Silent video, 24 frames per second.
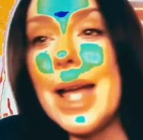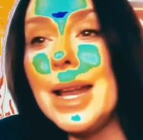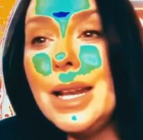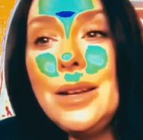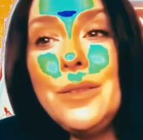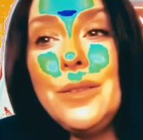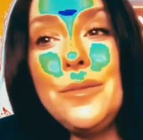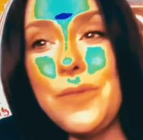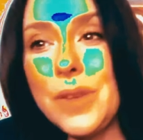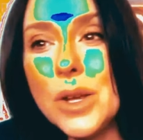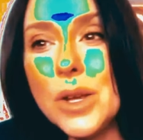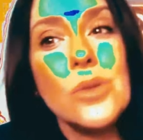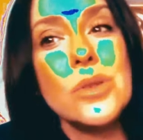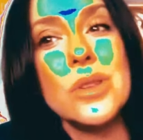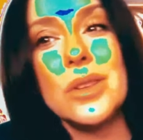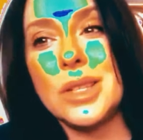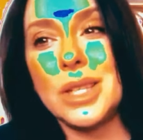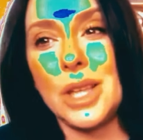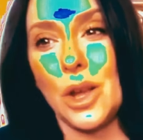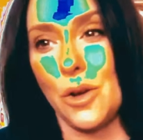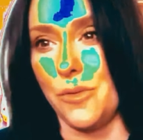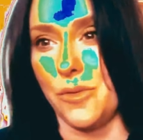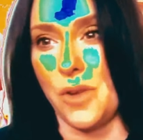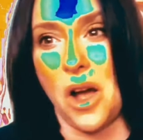didn't feel
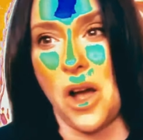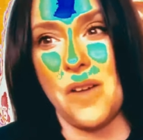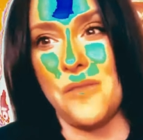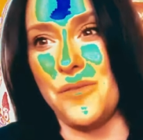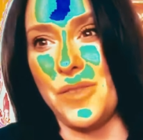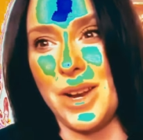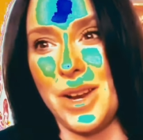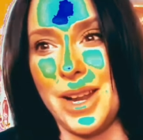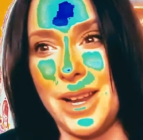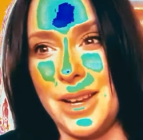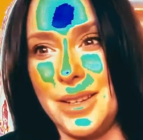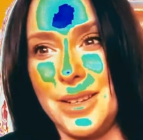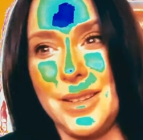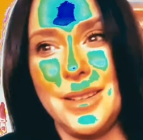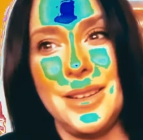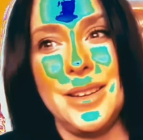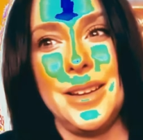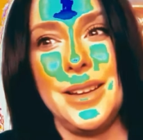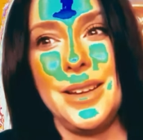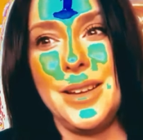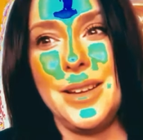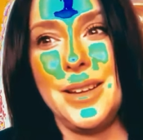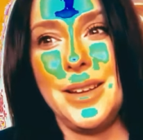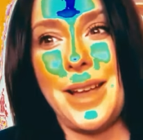self-confident.
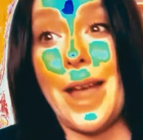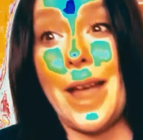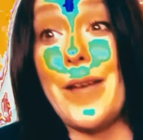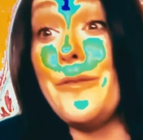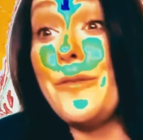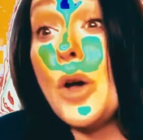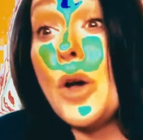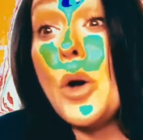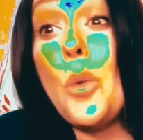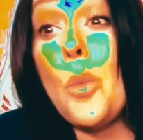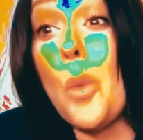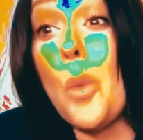I felt